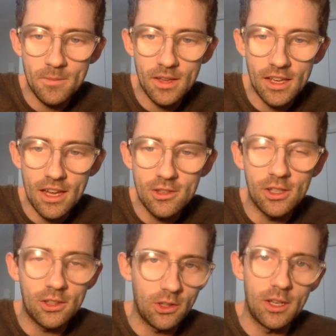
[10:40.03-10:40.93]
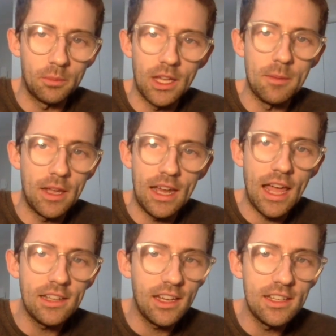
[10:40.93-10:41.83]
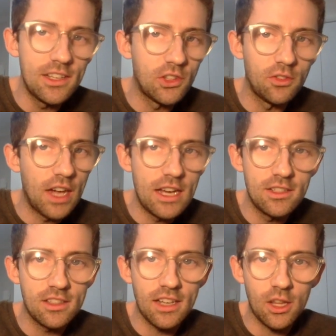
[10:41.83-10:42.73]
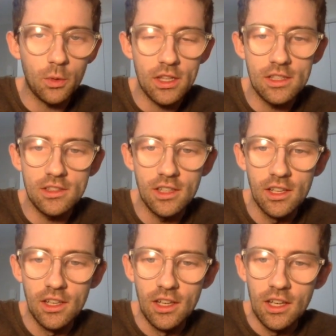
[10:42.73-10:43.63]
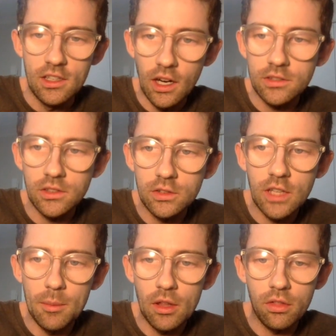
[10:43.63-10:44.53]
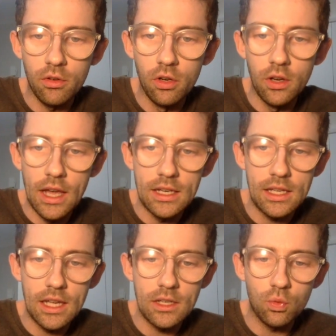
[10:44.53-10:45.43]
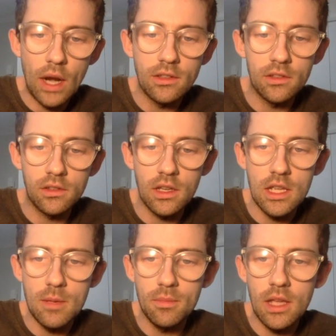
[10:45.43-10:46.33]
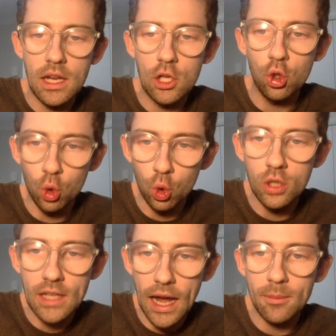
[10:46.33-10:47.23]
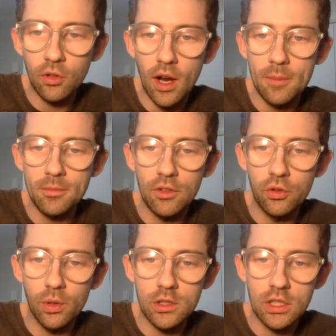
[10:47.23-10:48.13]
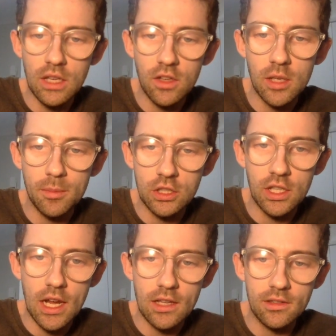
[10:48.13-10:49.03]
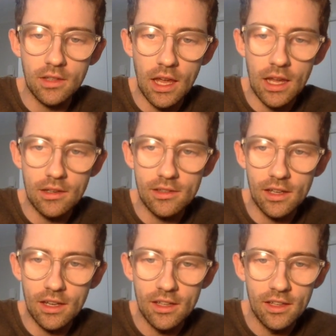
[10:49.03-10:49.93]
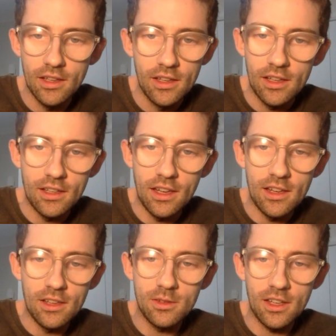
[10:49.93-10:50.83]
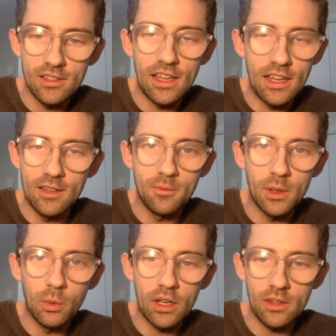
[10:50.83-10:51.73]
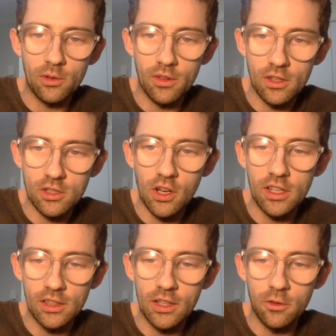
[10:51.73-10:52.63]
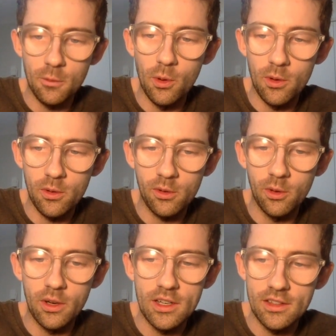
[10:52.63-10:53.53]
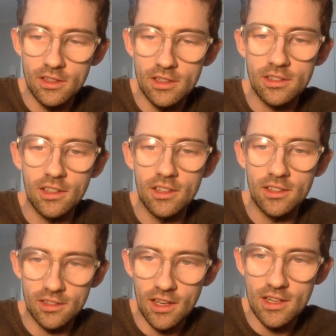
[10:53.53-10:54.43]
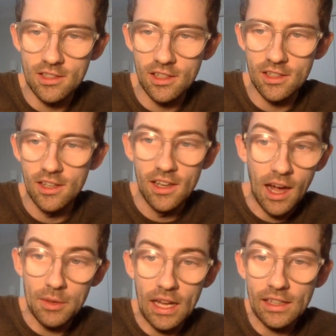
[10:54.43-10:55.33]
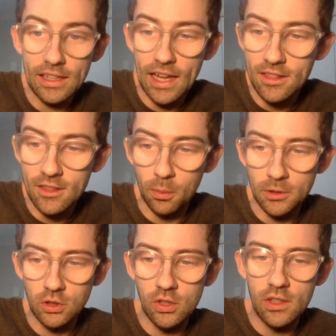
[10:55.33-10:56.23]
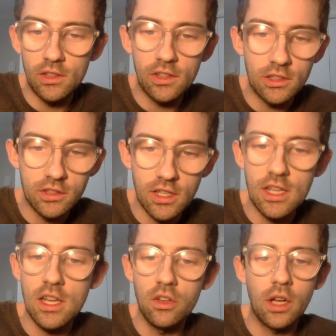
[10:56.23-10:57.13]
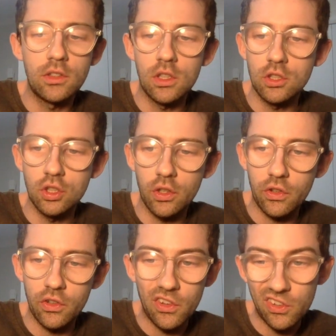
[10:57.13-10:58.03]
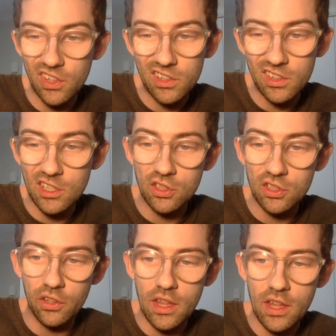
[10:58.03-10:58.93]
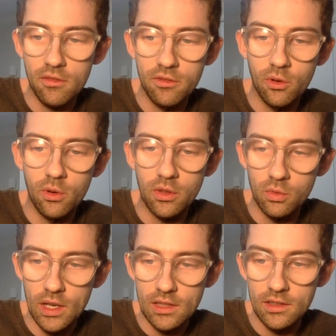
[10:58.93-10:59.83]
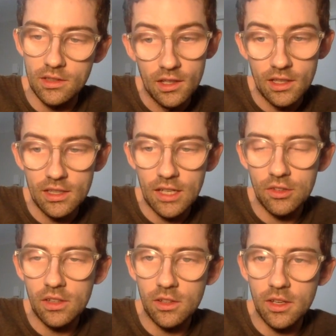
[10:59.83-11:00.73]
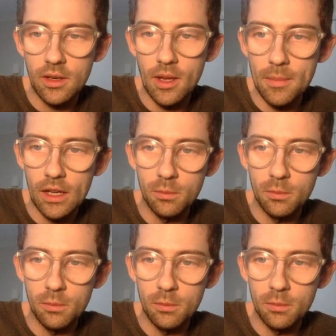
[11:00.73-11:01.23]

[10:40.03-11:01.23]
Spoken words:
He's an exciting player, man. 18 years of age. He's another one of these youngsters coming through. And again, great to see him getting good game time. David Zulich giving him a chance. And he's again, been one of sort of the shining lights for Perth Glory this season. I mean, Adelaide had their opportunities. You can see here 19 shots, the 16 shots there for the Reds. They did have a decent amount of